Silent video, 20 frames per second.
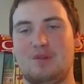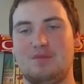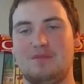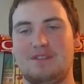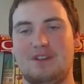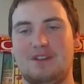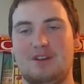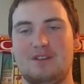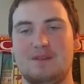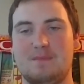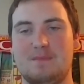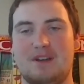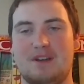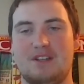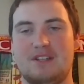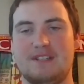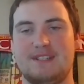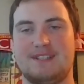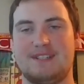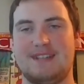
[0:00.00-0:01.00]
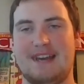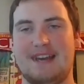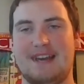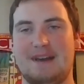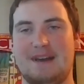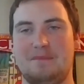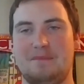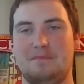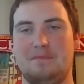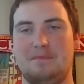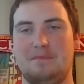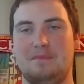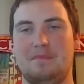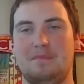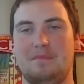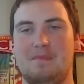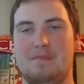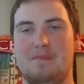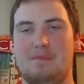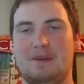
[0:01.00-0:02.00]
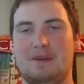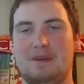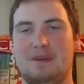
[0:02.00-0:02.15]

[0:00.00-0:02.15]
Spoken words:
Probably not as much as Sam, but